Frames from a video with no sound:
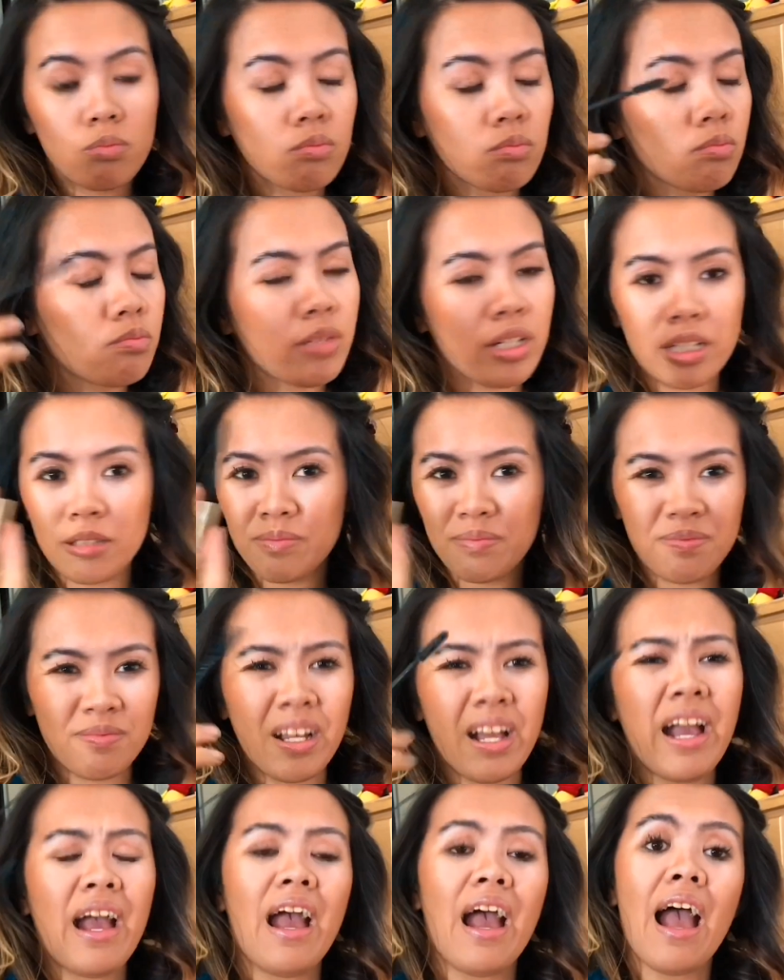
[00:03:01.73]
so I
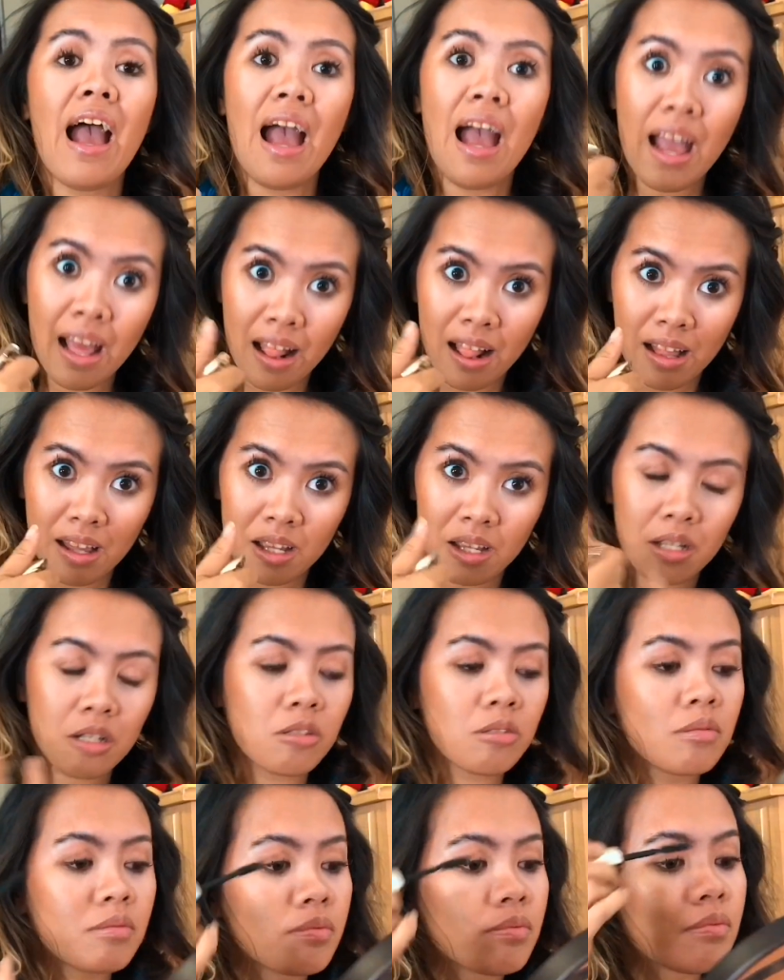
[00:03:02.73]
like to brush it
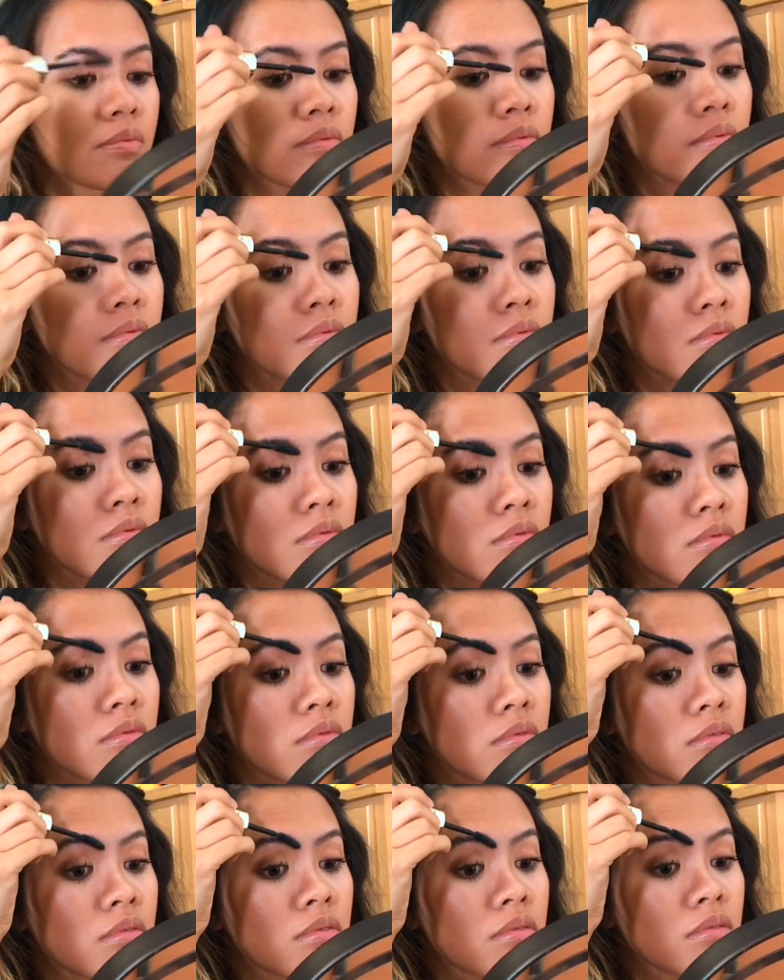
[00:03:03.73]
upwards and to the
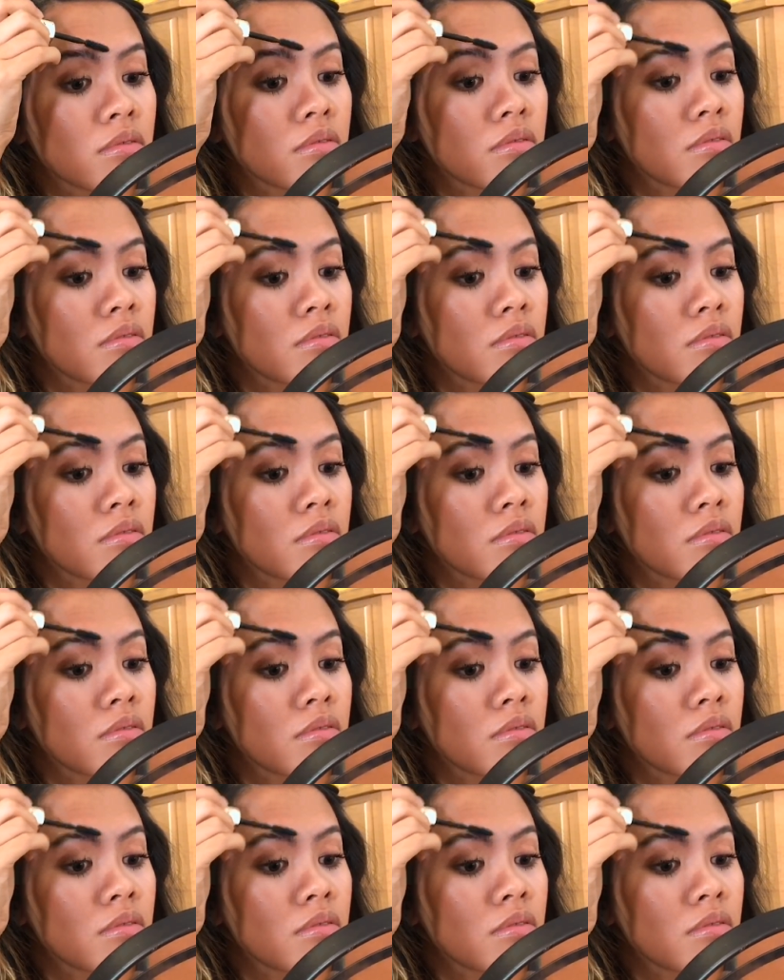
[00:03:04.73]
side.